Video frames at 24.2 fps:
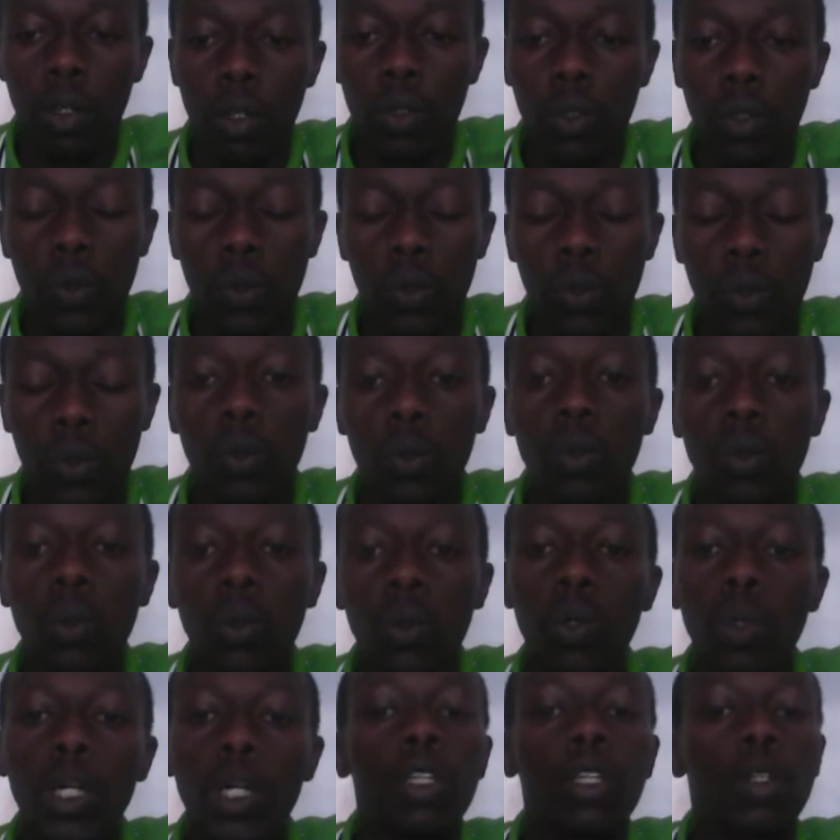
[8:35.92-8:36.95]
So
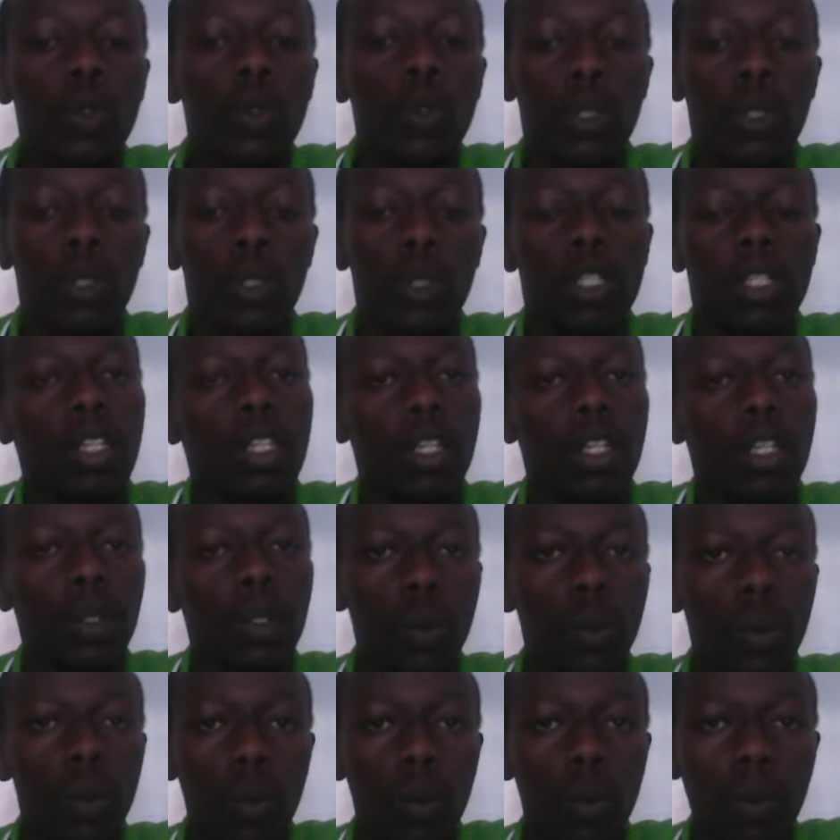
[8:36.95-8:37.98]
why
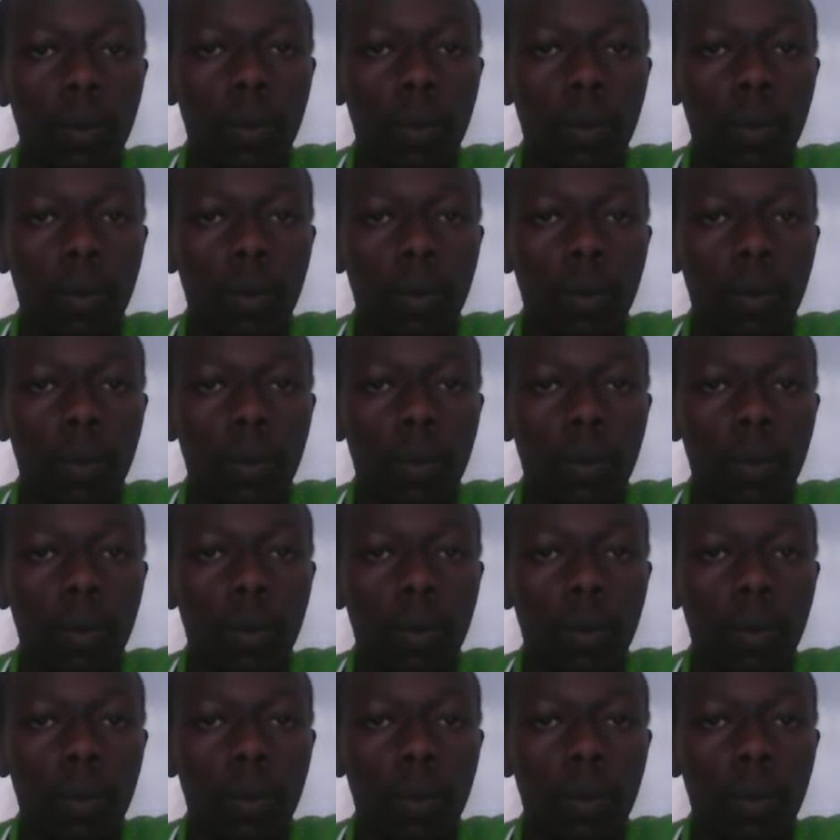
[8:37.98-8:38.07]
USIU?